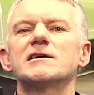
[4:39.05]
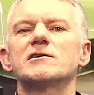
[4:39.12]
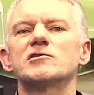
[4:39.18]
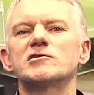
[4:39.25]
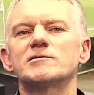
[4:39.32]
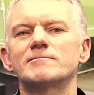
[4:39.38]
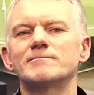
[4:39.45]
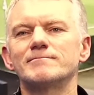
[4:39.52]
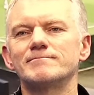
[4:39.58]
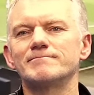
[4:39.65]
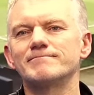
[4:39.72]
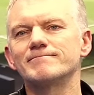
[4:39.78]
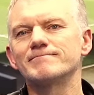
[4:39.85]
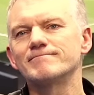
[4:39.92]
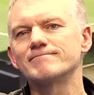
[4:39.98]
Because
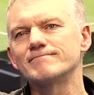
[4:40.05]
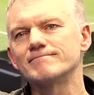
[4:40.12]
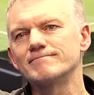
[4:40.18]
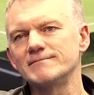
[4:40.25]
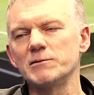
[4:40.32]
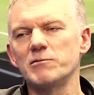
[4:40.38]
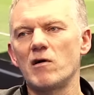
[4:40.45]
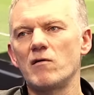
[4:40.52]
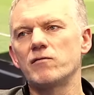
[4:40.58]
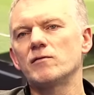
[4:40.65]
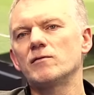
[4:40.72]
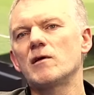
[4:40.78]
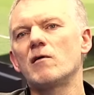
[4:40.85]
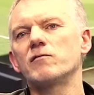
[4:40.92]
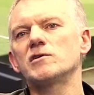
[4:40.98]

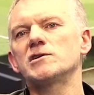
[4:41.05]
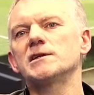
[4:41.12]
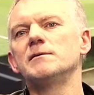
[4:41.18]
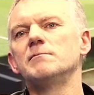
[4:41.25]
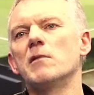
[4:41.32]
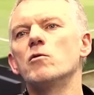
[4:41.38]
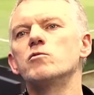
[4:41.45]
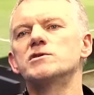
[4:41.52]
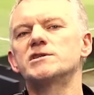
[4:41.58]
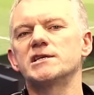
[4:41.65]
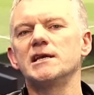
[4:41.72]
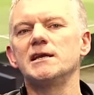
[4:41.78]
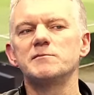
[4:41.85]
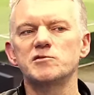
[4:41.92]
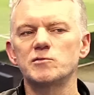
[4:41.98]
obviously most
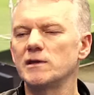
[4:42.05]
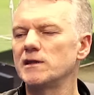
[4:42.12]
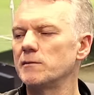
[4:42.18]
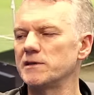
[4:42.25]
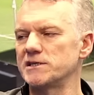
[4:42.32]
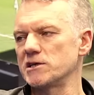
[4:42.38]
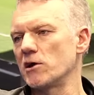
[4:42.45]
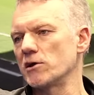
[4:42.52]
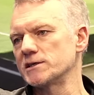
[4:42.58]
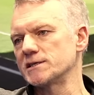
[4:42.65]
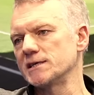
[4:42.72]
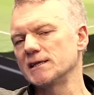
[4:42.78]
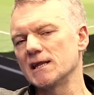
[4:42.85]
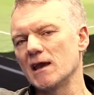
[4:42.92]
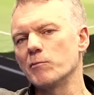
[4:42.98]
teams win the majority
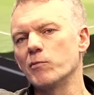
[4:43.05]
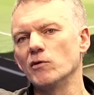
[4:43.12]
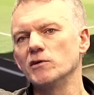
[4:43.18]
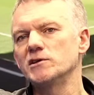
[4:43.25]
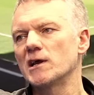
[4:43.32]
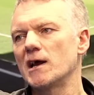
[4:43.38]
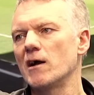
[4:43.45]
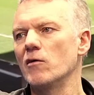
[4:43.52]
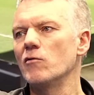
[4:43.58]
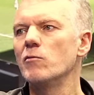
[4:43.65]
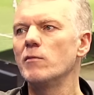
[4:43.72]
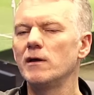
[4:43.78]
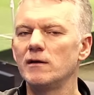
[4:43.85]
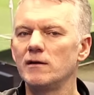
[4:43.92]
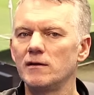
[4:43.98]
of their points at home.
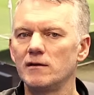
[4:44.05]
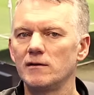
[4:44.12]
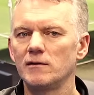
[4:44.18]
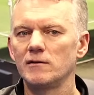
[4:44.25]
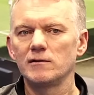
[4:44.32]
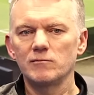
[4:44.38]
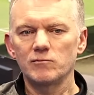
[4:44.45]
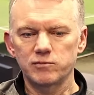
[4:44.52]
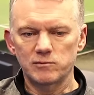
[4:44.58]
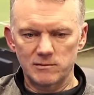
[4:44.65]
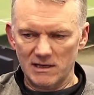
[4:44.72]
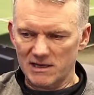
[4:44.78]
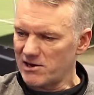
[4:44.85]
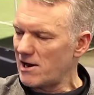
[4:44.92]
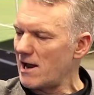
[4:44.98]
The
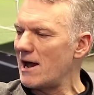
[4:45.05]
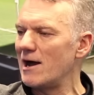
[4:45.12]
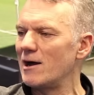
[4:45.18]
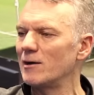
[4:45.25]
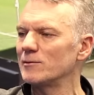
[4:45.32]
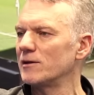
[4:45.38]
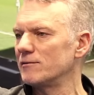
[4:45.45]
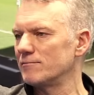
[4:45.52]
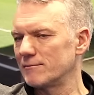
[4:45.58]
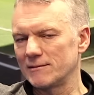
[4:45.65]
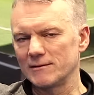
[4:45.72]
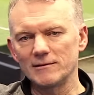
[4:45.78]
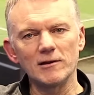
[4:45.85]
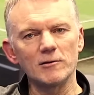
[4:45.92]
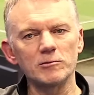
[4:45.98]
crowd and,
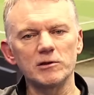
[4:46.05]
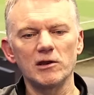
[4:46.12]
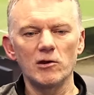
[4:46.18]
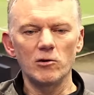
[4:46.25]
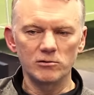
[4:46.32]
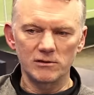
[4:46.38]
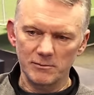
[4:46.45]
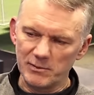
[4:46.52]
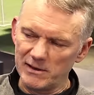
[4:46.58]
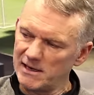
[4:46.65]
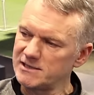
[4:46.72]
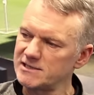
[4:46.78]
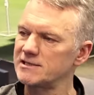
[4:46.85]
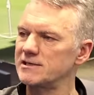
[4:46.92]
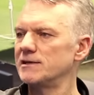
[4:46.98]
you know the
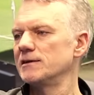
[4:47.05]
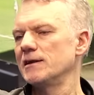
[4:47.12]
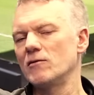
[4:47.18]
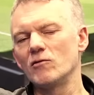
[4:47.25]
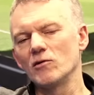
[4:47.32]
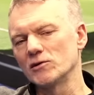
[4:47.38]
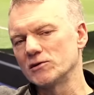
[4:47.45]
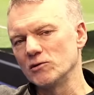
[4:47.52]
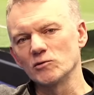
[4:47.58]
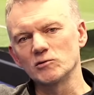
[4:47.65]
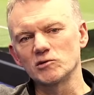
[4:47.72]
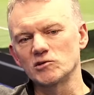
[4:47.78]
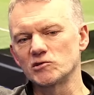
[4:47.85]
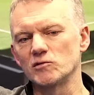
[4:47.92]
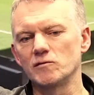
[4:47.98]
pitch and all of the other
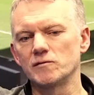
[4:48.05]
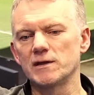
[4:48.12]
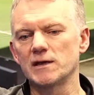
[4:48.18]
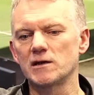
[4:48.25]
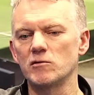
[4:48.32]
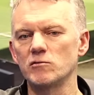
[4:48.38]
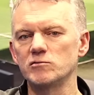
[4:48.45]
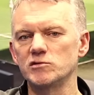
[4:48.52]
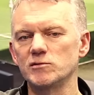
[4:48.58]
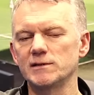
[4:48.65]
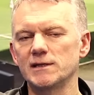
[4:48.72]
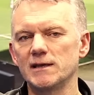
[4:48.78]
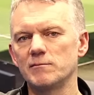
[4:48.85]
stuff that goes with it.